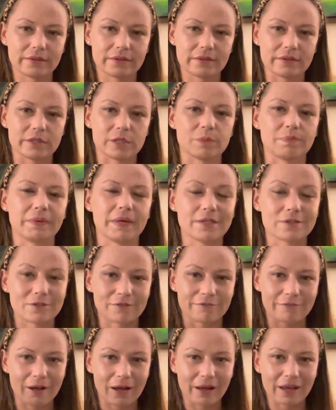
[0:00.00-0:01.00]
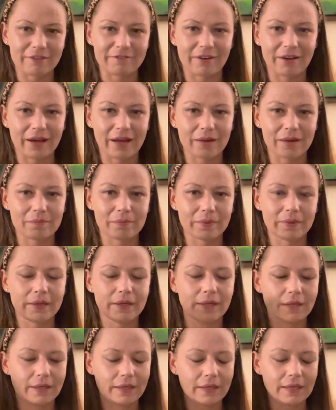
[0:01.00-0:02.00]
space of high vibe
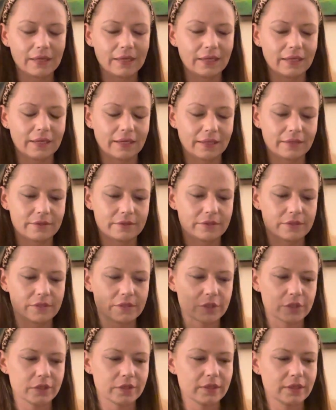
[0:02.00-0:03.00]
and